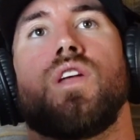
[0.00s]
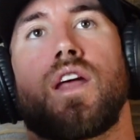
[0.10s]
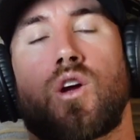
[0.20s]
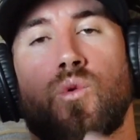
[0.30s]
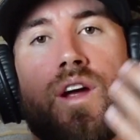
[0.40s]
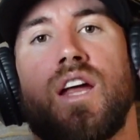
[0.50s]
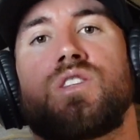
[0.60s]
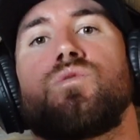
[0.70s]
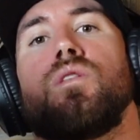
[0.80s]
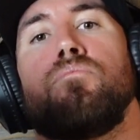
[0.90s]
that it
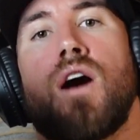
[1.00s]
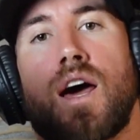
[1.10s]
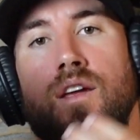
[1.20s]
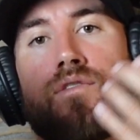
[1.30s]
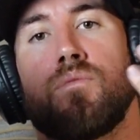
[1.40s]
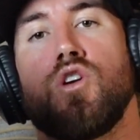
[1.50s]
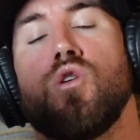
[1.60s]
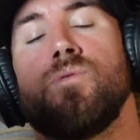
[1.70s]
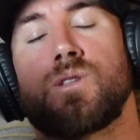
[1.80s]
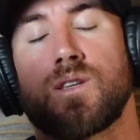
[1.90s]
creates for the body from a
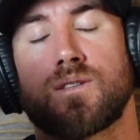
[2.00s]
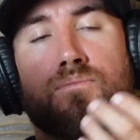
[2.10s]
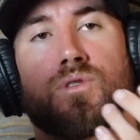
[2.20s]
nervous system